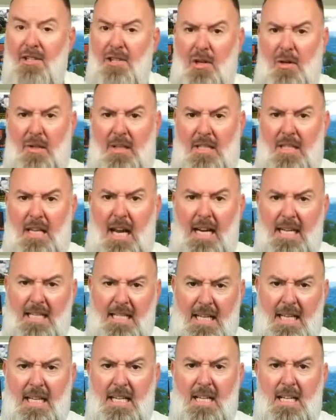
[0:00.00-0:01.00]
so it's
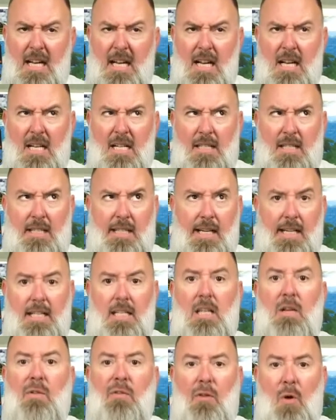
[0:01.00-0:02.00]

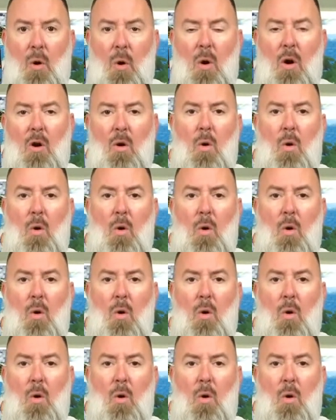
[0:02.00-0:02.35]
1964